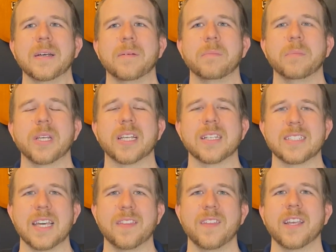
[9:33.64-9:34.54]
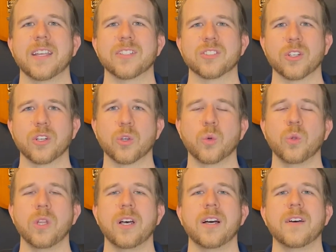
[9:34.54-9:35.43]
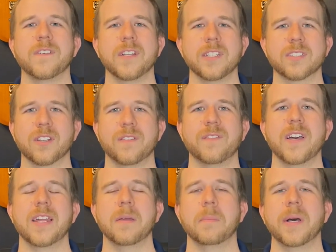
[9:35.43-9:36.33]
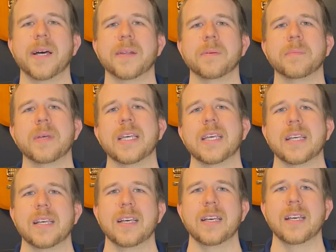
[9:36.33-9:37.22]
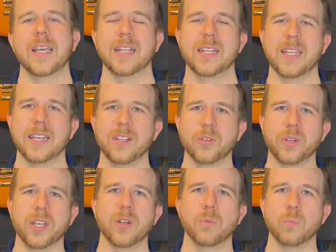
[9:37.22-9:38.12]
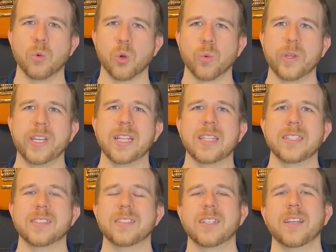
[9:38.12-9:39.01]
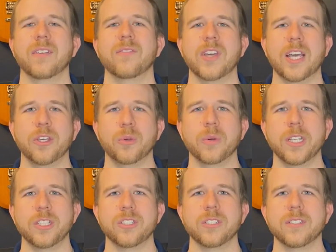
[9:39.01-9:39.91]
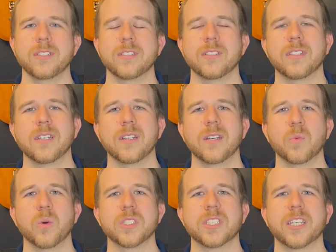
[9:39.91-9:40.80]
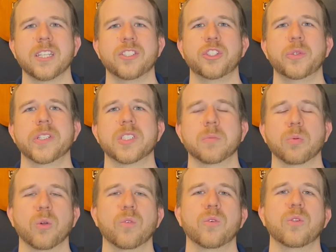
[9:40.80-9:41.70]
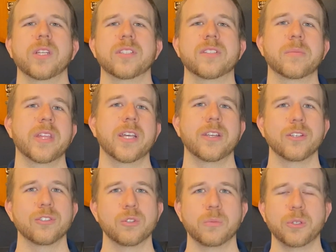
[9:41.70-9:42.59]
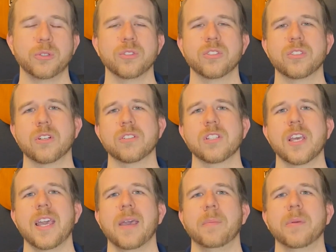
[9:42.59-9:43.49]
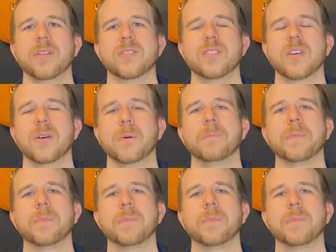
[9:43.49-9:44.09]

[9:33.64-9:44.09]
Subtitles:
because I think it's going to cool off and it's going to find a bottom. And then it'll get a more realistic valuation once it gets U.S. approval and some of that distribution starts to happen. So